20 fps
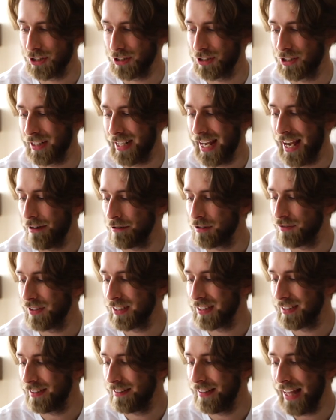looks like a house
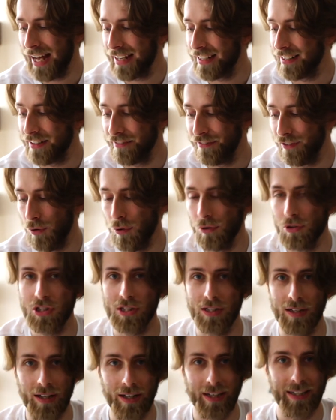that's had a
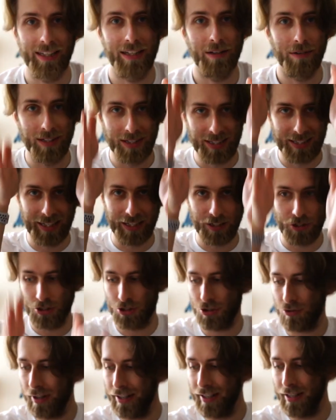divorce. Like, you can see it
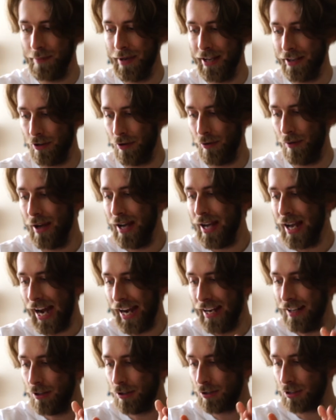just straight in the middle.
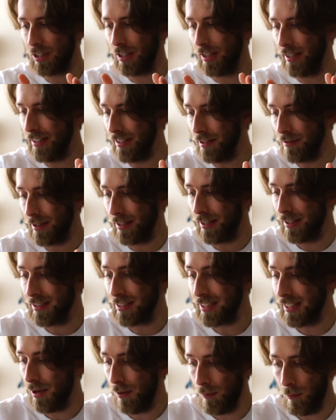And it looks like, you can
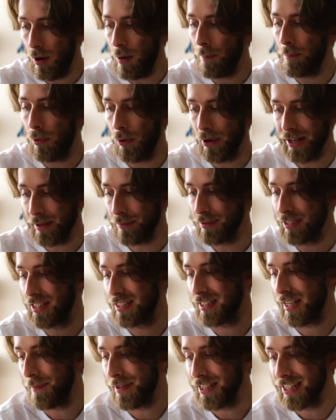see at one point it was a
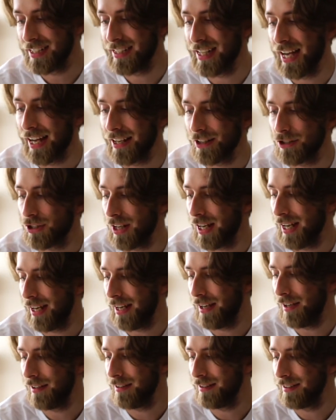semi-detached
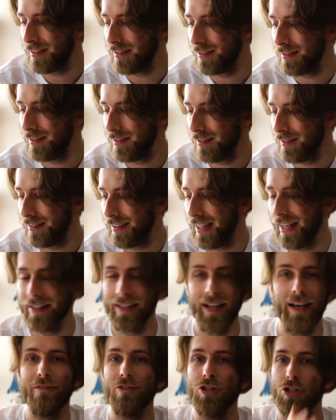and then
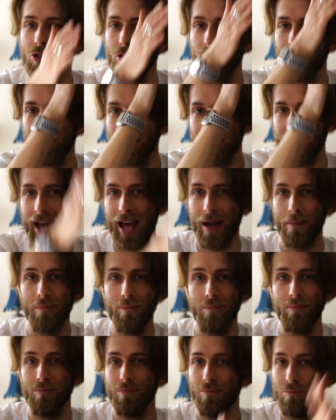they've just gone, nah,
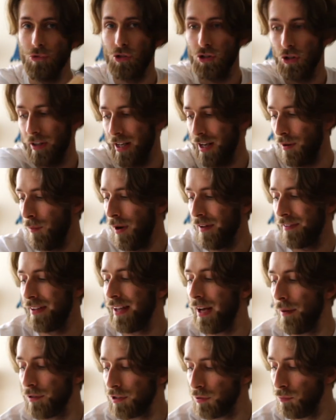sod it. Whether
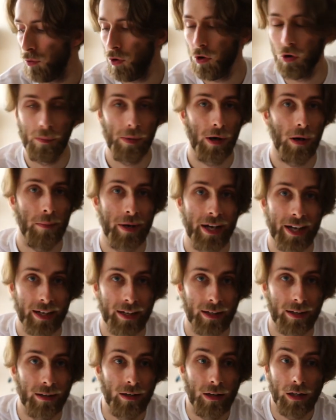that was a war
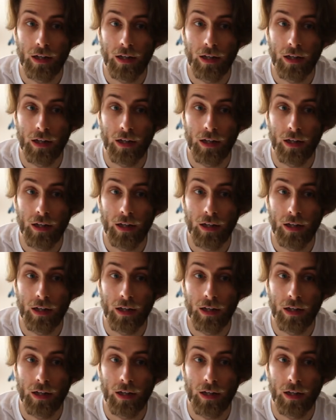bombing,